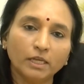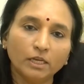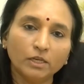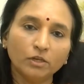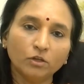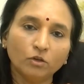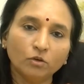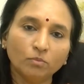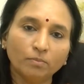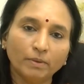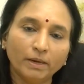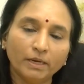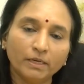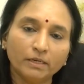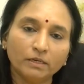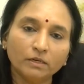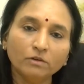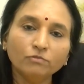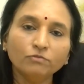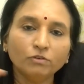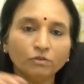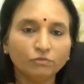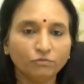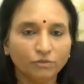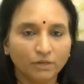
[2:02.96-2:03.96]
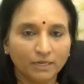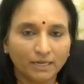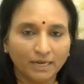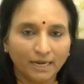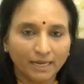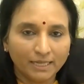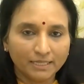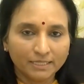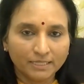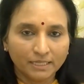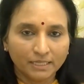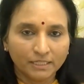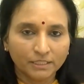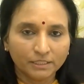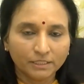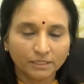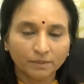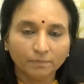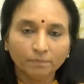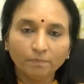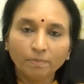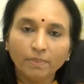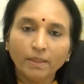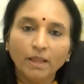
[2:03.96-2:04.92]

incubator for fertilization.